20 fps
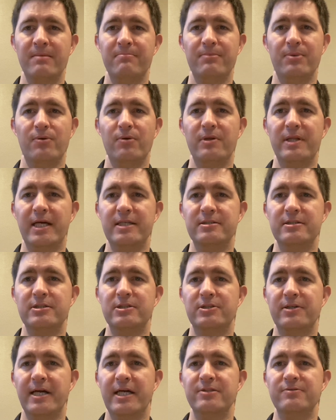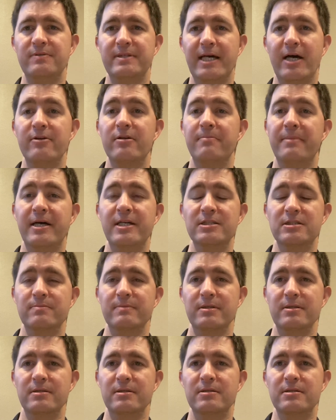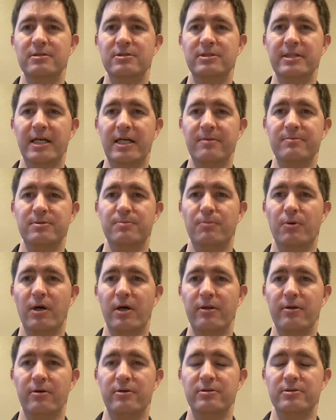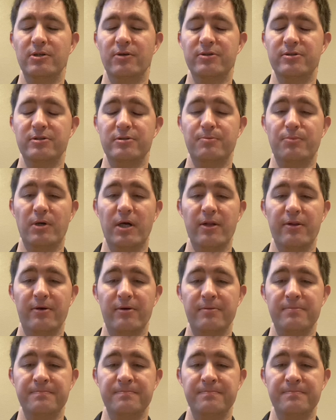But really, that just transferred now to Benjamin, Jacob's brother, Joseph's brother.